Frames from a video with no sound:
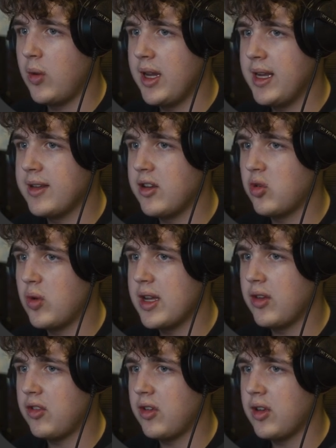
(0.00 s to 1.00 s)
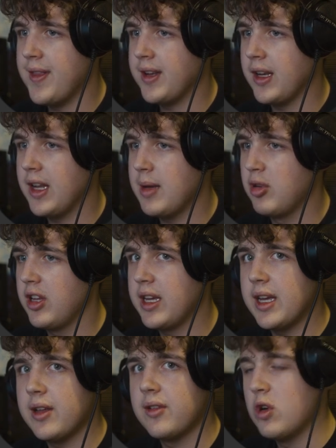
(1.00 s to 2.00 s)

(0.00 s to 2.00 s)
going into twist, and then enabling it.